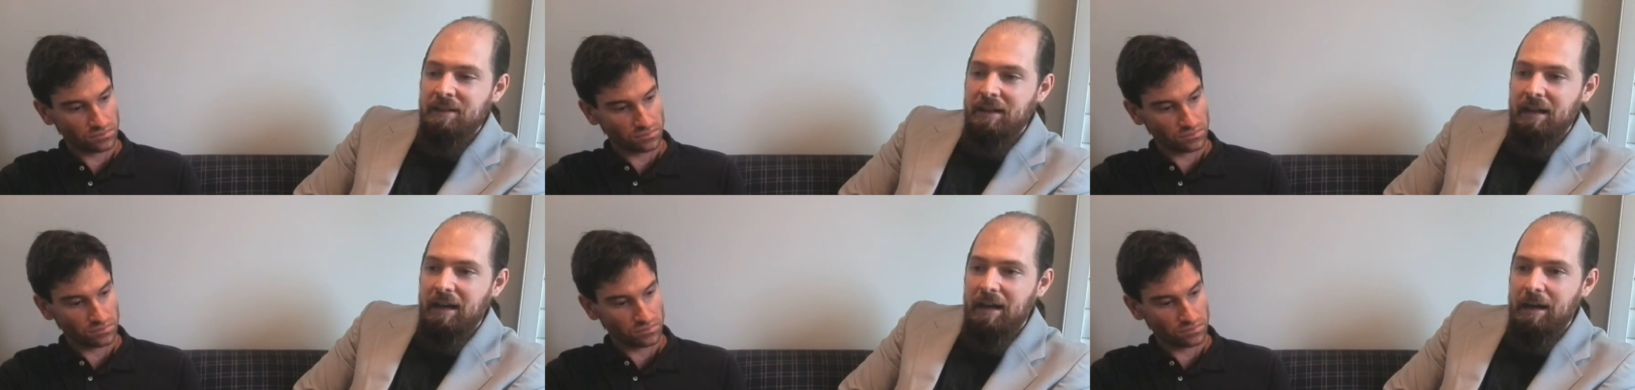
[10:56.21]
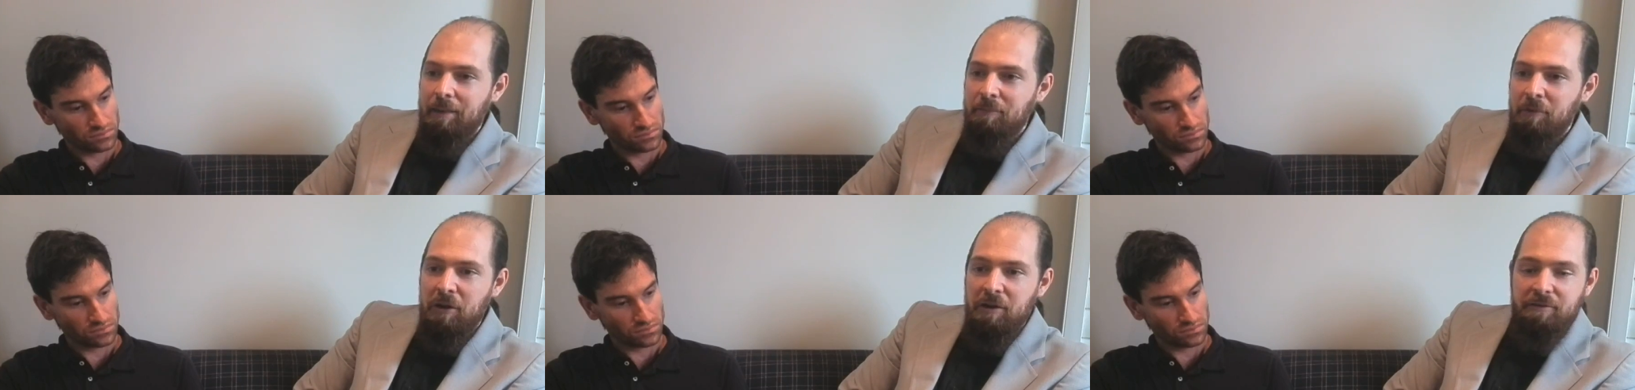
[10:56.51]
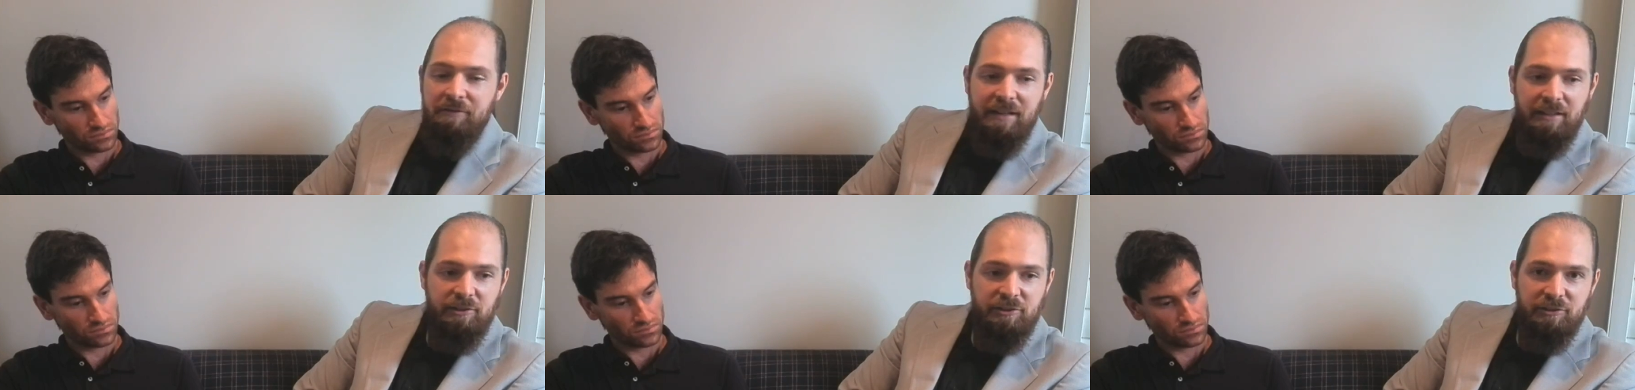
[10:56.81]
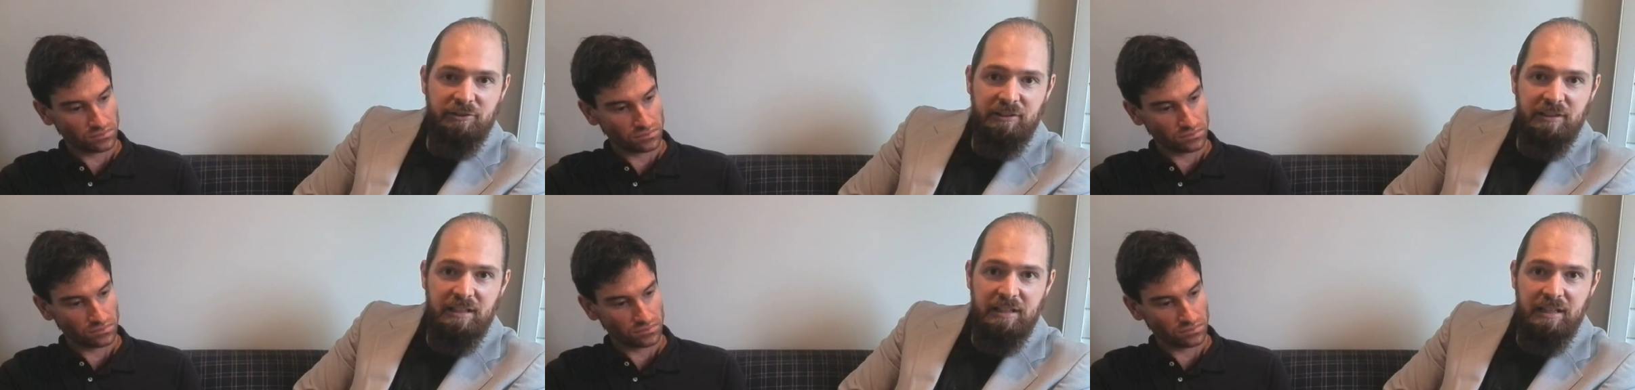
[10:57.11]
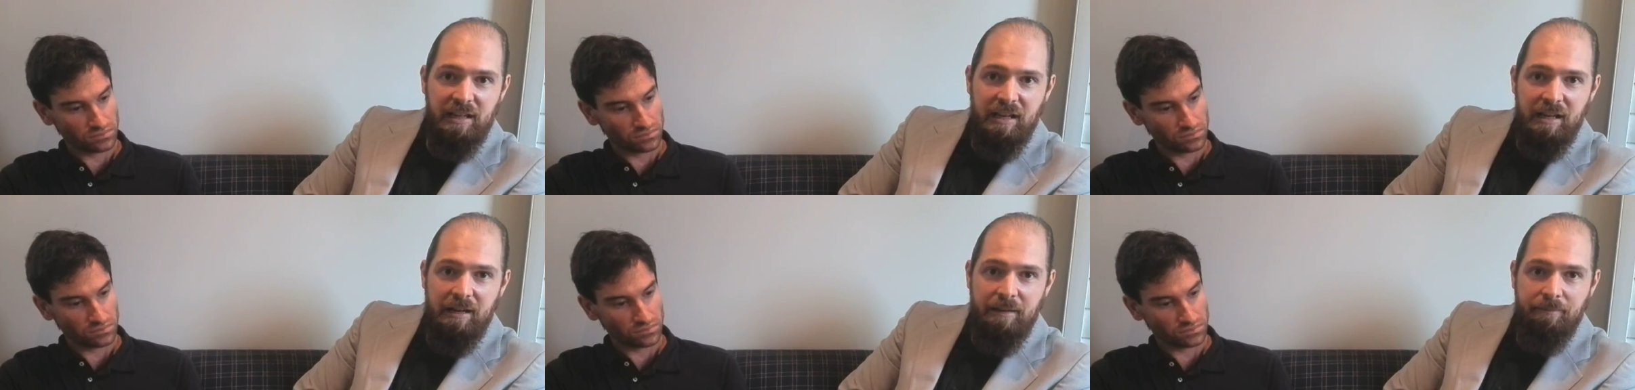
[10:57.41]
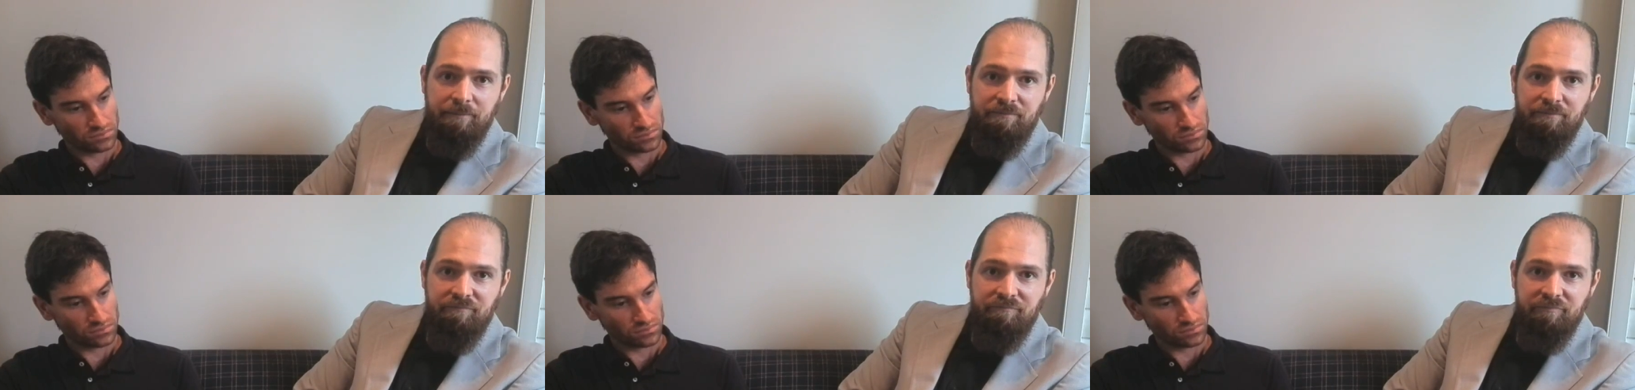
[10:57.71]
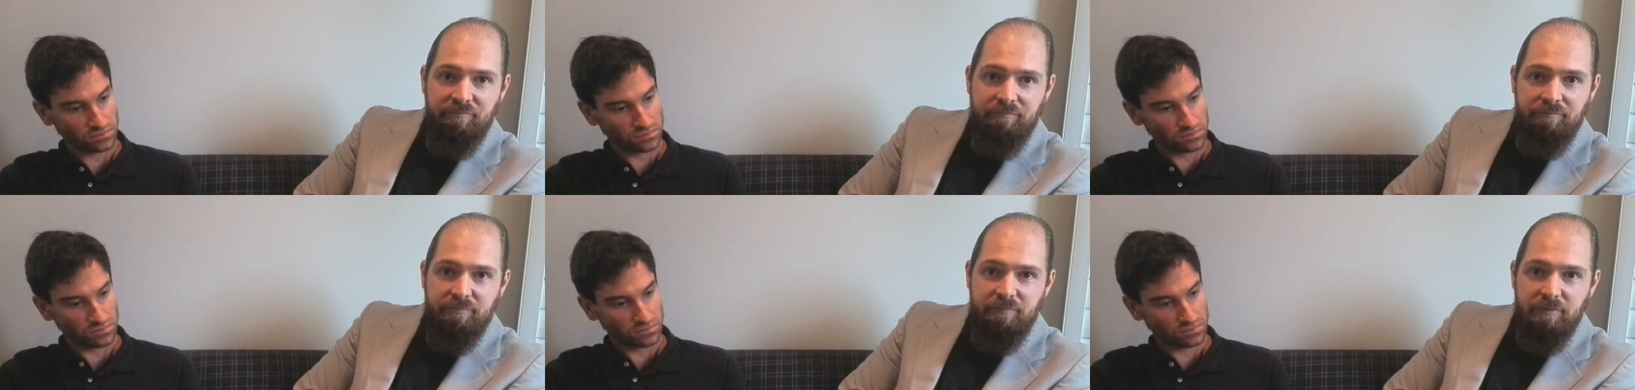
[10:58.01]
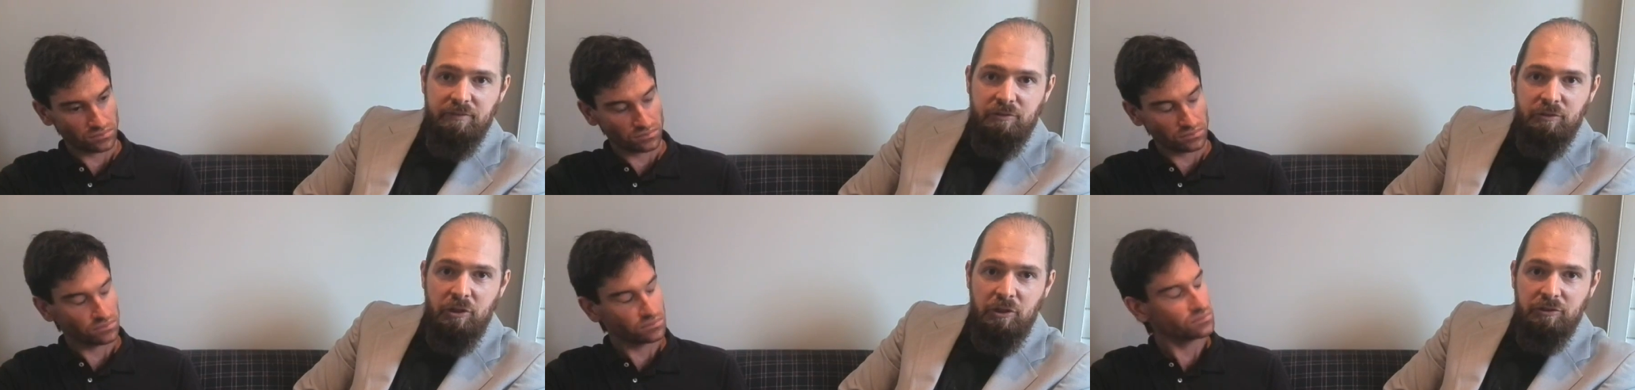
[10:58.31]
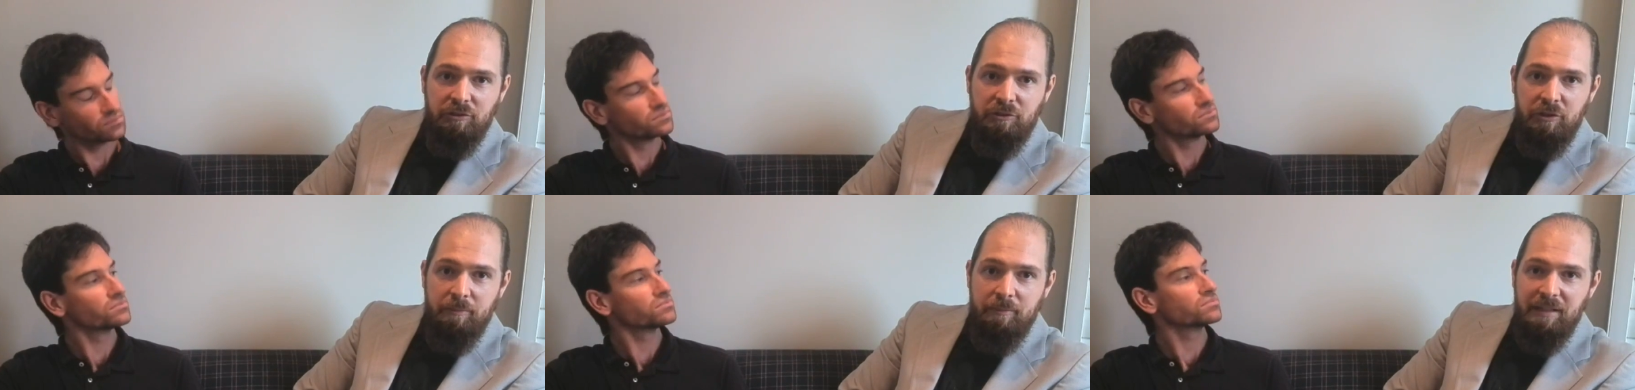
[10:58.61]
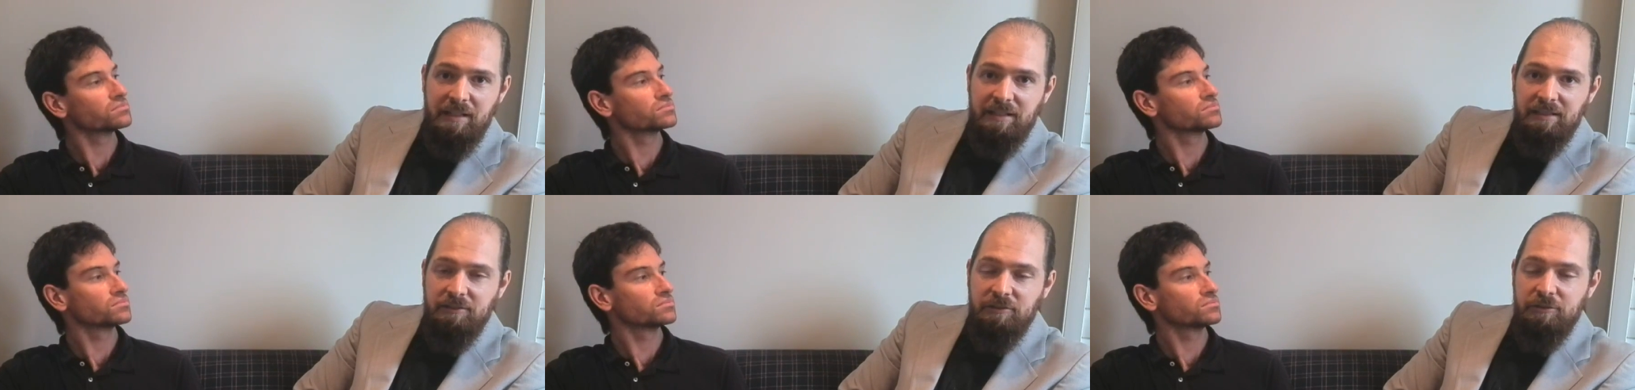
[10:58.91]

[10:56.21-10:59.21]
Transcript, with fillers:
Speaker 1: Um, I've actually, um, not, not many,